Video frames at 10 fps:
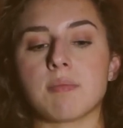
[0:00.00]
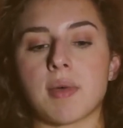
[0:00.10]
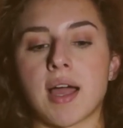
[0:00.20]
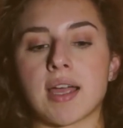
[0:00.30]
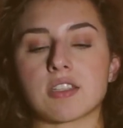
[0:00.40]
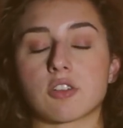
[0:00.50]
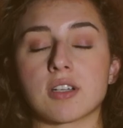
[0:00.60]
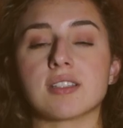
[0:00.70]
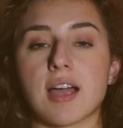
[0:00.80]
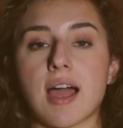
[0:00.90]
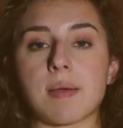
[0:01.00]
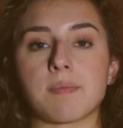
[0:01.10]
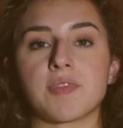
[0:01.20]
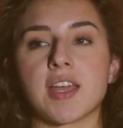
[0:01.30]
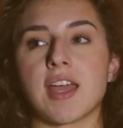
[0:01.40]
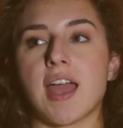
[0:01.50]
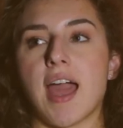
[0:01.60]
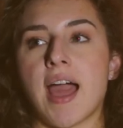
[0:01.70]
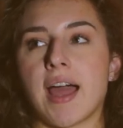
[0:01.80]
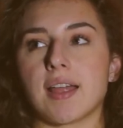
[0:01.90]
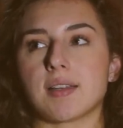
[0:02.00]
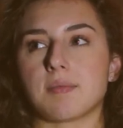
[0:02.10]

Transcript: my screen time at